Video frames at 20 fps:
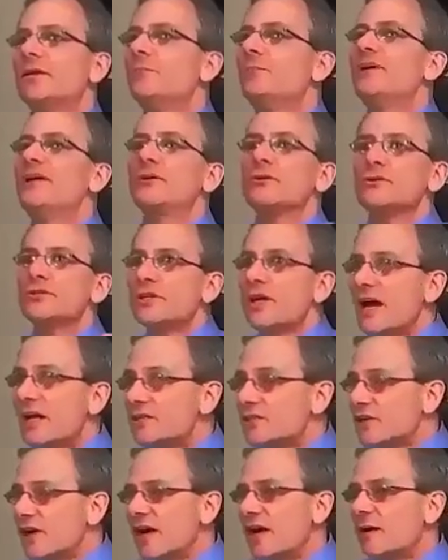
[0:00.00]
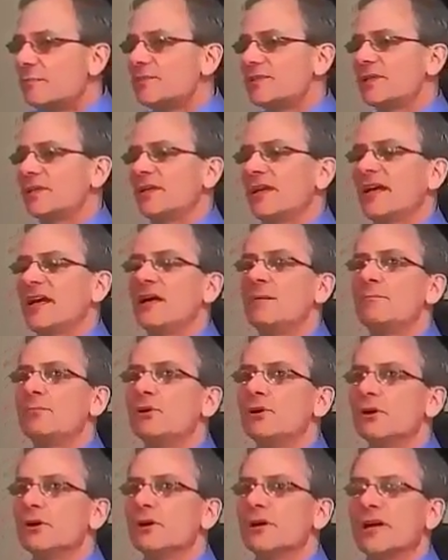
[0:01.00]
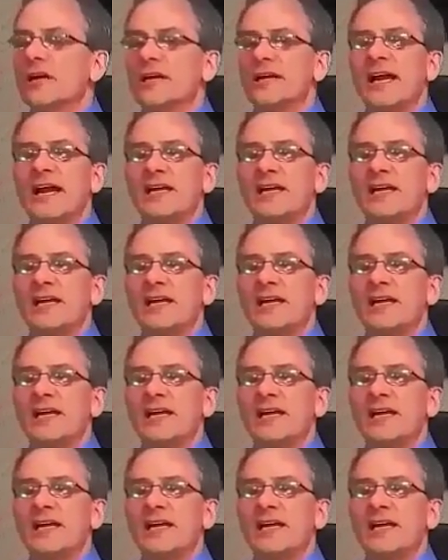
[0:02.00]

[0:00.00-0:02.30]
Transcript: The Beatles got jobs in Hamburg